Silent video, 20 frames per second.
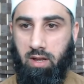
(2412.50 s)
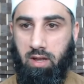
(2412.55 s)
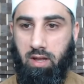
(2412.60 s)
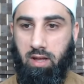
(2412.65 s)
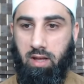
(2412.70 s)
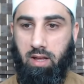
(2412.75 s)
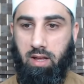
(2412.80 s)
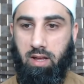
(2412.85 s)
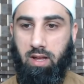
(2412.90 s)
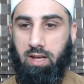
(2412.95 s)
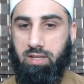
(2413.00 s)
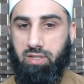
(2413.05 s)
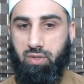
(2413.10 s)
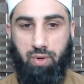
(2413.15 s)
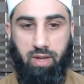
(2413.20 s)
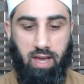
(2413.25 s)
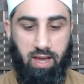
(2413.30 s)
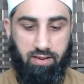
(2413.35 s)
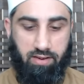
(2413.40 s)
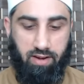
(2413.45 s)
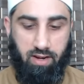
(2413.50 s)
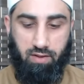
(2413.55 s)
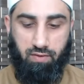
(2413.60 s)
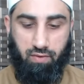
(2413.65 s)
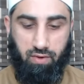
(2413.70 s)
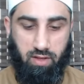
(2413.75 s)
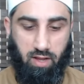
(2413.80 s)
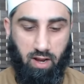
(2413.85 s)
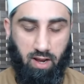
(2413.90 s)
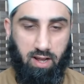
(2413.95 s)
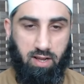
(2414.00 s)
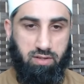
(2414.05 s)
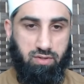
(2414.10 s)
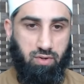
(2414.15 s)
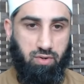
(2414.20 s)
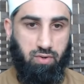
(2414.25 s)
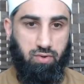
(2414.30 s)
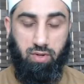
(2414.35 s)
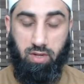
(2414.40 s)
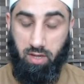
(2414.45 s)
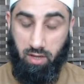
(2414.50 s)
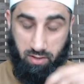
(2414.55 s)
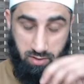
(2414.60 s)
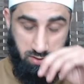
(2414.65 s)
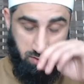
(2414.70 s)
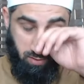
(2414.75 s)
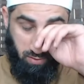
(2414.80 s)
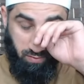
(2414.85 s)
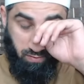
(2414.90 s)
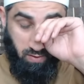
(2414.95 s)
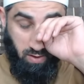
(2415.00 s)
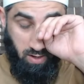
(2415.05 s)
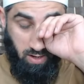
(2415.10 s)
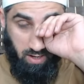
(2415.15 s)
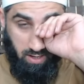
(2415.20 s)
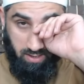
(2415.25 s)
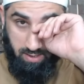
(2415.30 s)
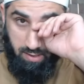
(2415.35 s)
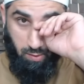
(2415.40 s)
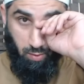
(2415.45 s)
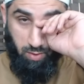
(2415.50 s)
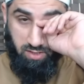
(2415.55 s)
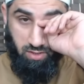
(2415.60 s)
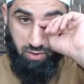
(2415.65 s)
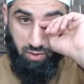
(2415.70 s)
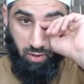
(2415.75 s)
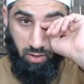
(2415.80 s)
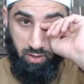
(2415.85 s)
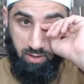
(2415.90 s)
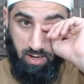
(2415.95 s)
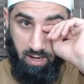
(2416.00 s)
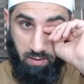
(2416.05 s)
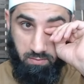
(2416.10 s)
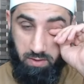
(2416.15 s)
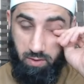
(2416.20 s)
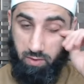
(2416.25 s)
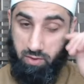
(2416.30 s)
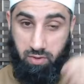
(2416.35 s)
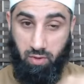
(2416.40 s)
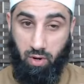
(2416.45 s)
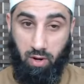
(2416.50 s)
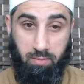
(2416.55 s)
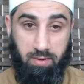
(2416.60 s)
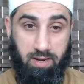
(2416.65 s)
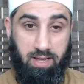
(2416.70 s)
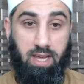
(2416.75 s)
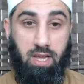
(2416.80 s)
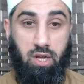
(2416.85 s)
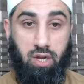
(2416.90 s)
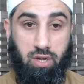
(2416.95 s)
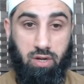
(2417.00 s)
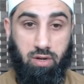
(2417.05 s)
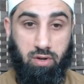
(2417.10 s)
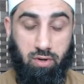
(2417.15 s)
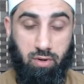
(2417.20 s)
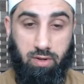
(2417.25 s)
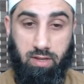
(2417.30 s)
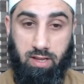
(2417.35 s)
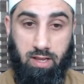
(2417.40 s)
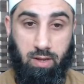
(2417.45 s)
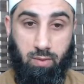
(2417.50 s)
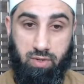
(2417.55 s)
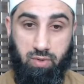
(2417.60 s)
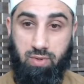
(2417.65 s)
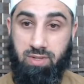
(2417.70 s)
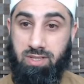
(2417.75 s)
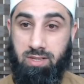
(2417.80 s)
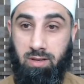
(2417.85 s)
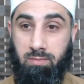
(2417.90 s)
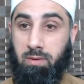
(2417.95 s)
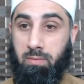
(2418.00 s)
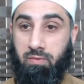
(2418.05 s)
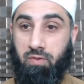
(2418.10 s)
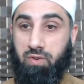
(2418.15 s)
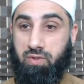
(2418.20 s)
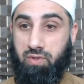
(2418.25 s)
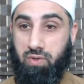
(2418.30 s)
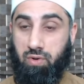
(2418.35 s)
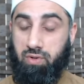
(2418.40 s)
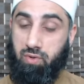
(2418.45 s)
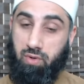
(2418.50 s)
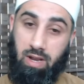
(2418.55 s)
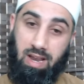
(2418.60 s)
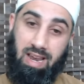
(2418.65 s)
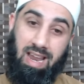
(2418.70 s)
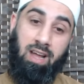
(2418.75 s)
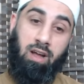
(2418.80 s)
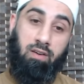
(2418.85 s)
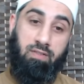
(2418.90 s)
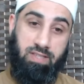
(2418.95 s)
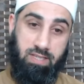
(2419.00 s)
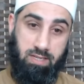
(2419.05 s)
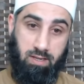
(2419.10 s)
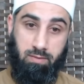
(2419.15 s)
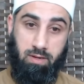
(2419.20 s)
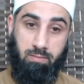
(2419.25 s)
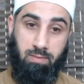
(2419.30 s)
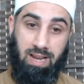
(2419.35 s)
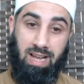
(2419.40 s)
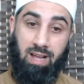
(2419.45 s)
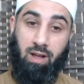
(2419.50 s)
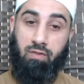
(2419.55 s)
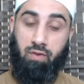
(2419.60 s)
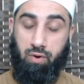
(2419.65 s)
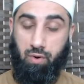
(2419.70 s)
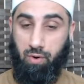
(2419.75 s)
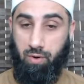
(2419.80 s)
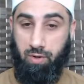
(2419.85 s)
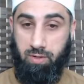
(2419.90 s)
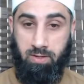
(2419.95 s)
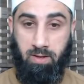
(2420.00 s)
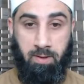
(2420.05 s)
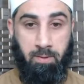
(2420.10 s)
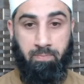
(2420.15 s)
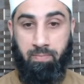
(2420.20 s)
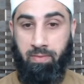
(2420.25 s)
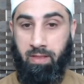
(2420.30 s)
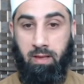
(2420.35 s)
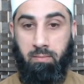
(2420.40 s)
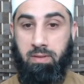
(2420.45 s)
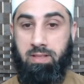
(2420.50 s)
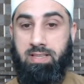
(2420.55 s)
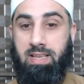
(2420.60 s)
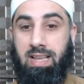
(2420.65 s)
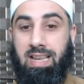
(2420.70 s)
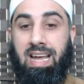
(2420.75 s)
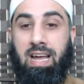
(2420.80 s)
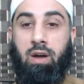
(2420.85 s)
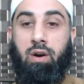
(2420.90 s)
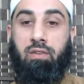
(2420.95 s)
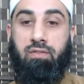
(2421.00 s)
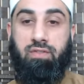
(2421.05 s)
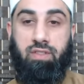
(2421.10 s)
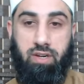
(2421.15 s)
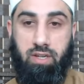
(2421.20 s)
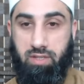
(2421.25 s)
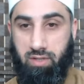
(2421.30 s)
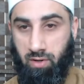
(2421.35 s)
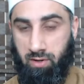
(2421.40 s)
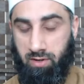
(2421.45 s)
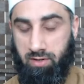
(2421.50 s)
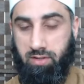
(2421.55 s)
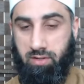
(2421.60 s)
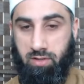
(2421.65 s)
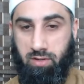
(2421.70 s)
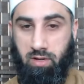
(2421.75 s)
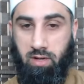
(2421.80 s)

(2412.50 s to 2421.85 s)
uh, as you're getting ready for the class or you're doing your stuff, there wasn't Zuhr time, there was no obligation to, there was no sabab for Zuhr. So a lack of sabab lack of cause, means a lack of the result.